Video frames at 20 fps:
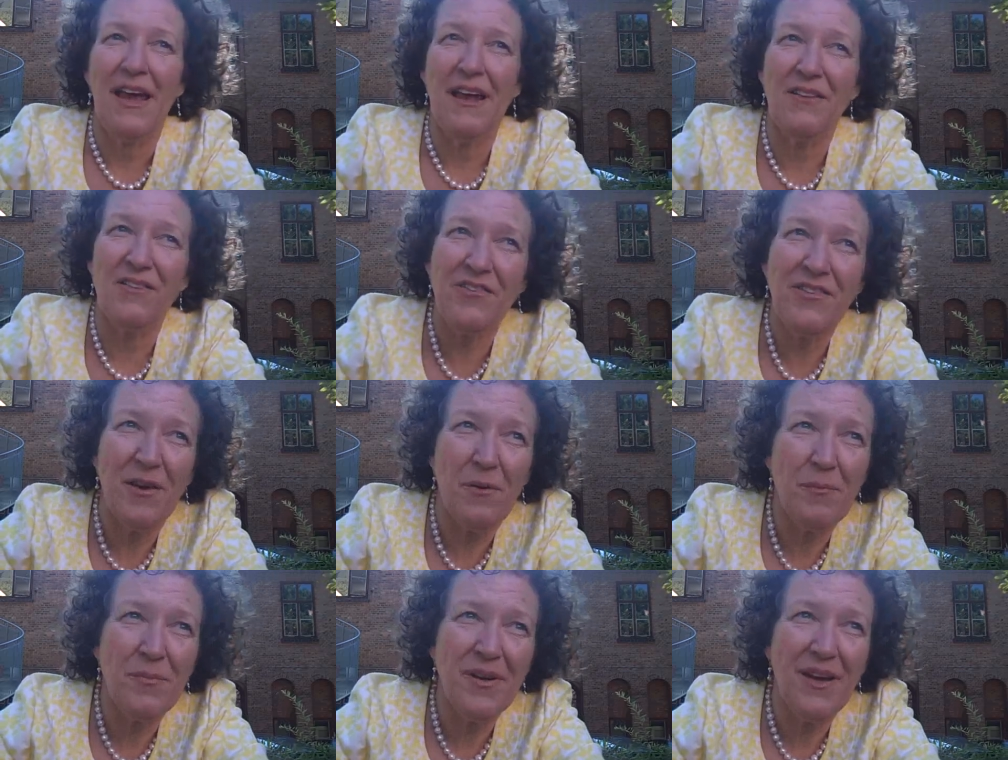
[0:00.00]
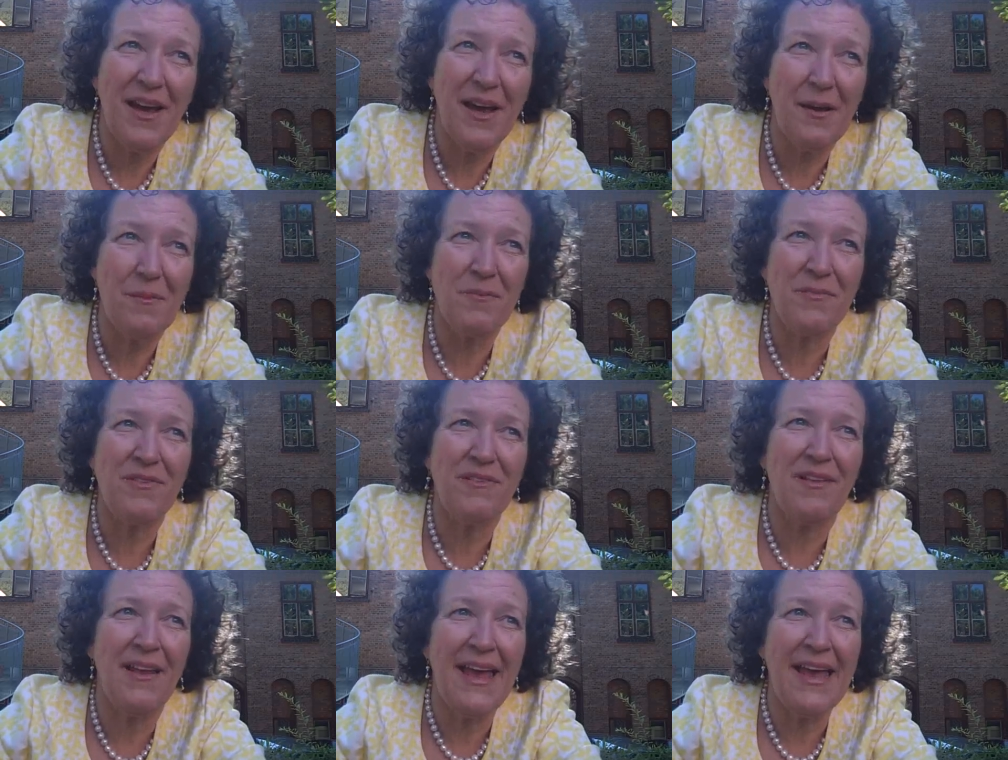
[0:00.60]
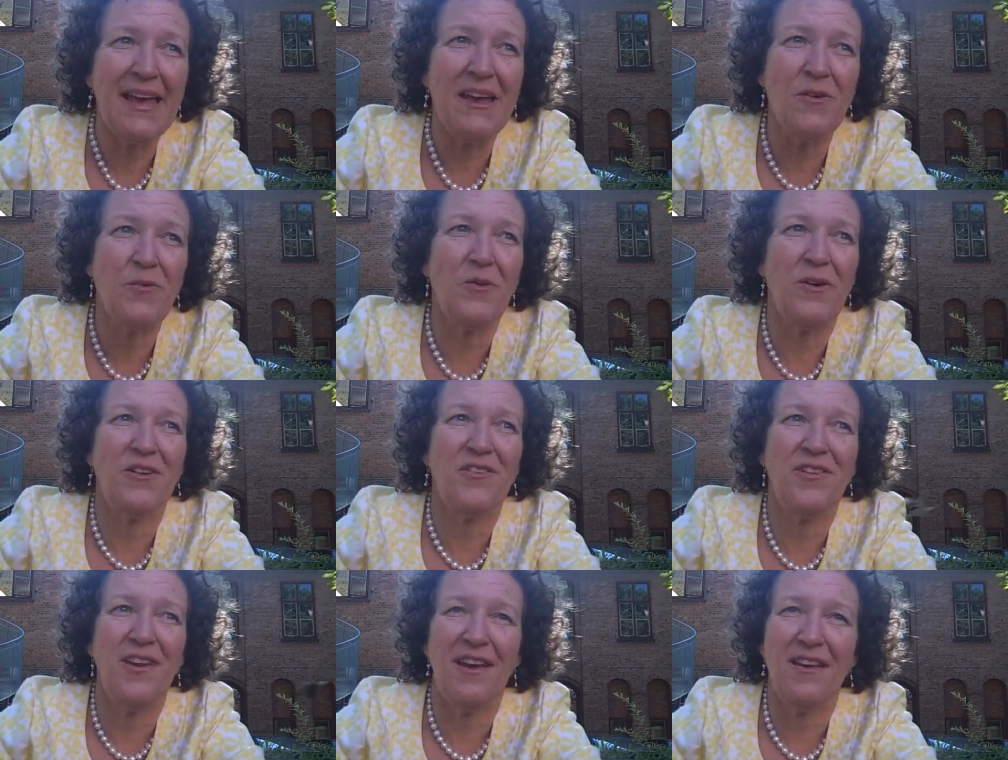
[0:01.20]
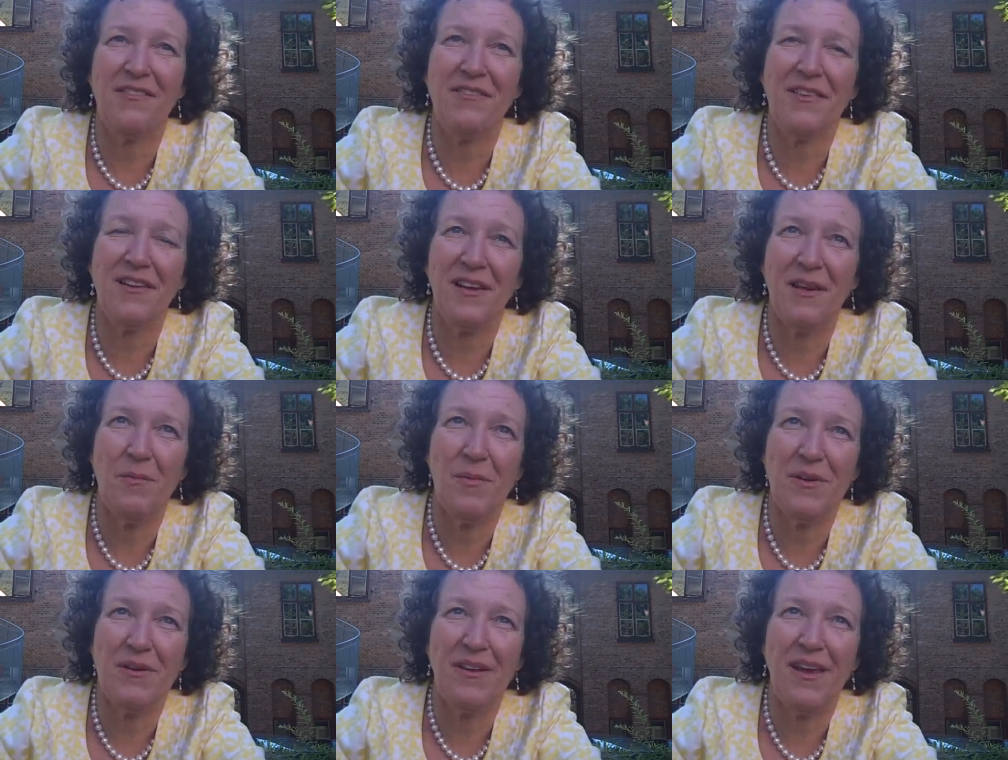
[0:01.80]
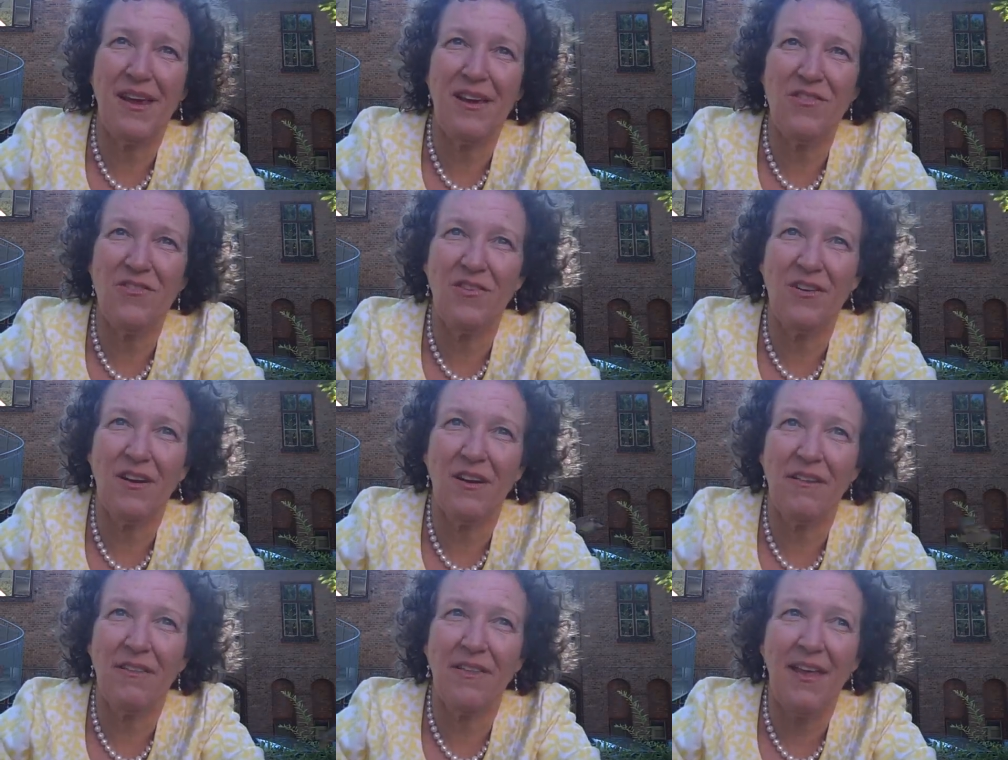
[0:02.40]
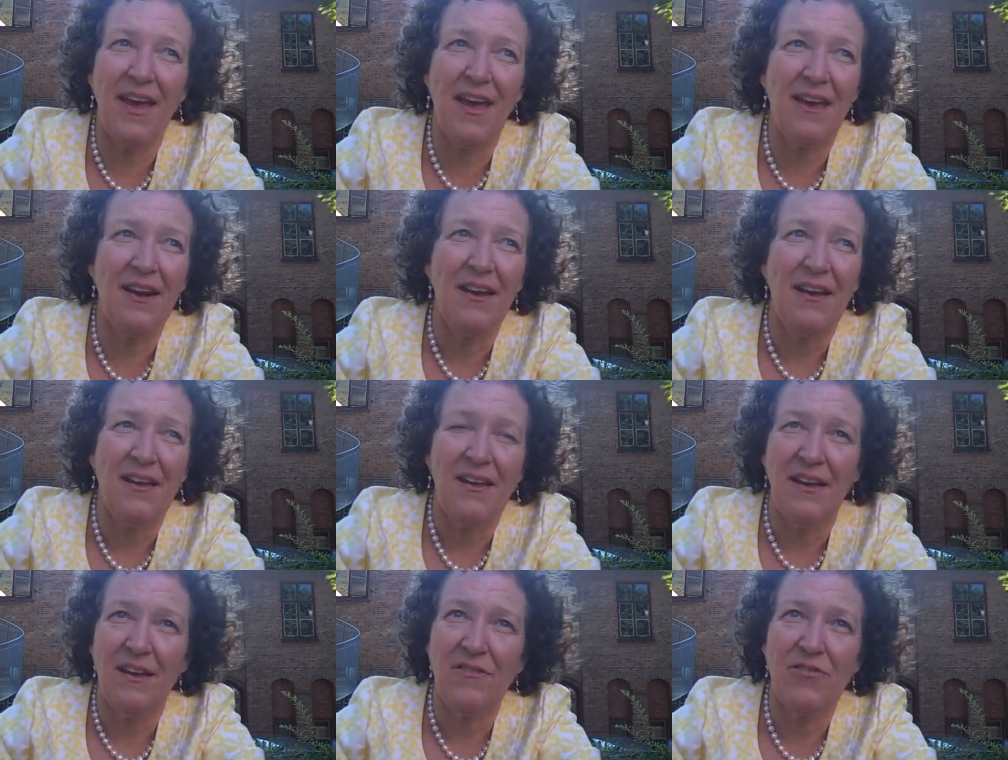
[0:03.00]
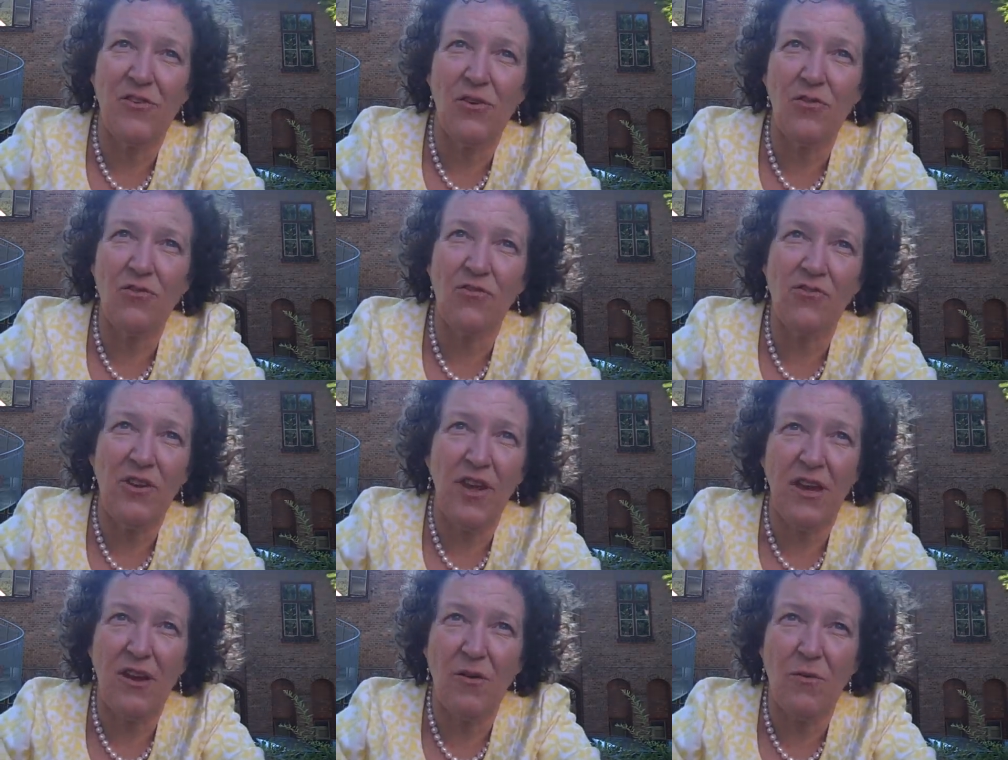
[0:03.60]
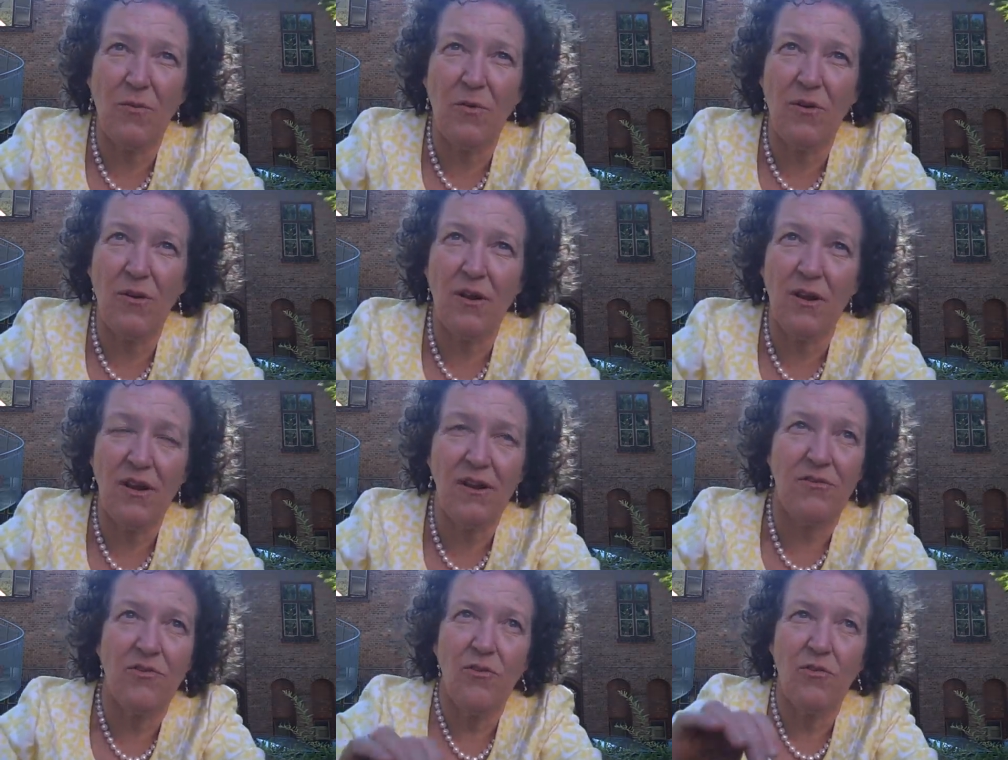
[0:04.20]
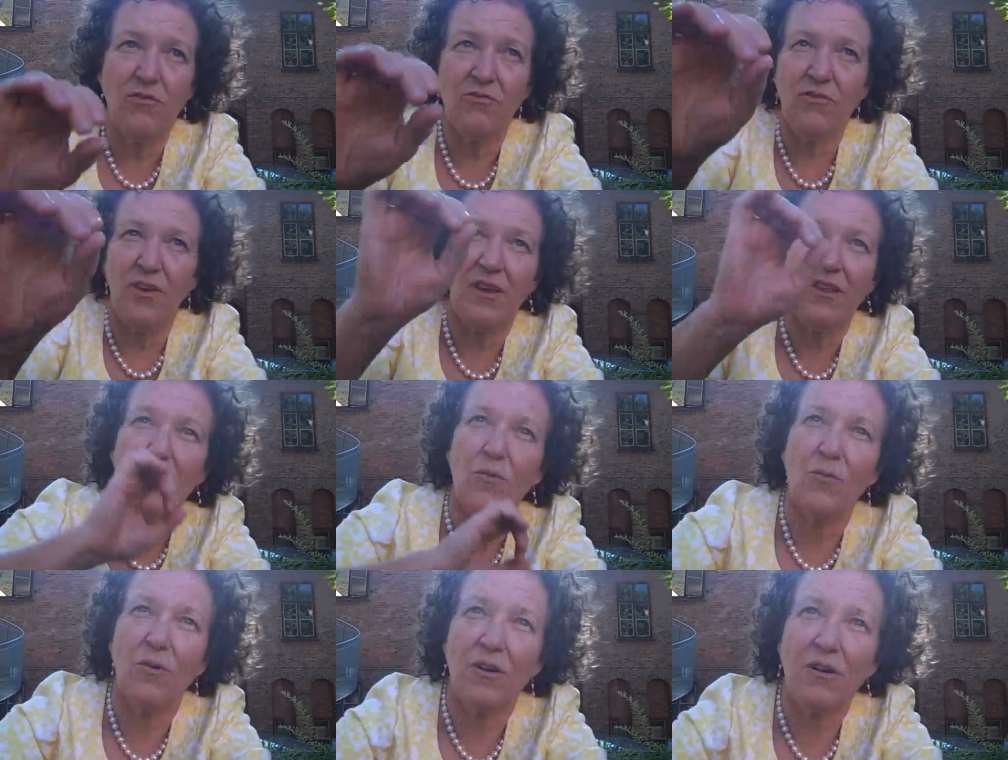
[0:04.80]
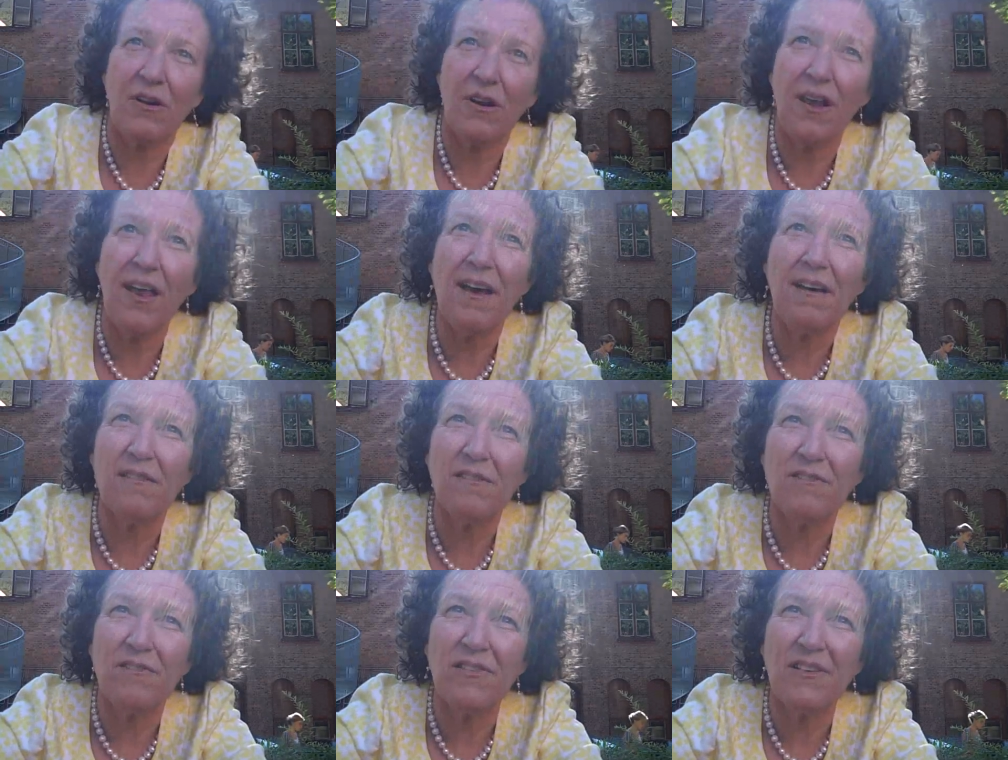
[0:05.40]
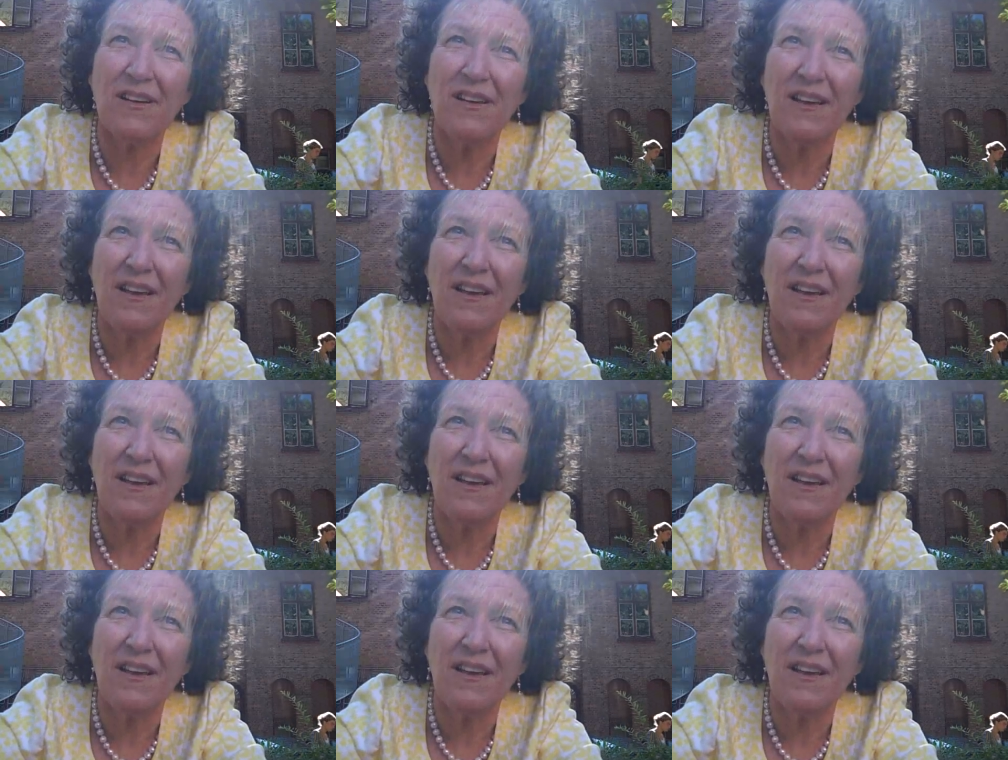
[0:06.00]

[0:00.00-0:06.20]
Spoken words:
And sometimes language has the limitation that if you say the word love,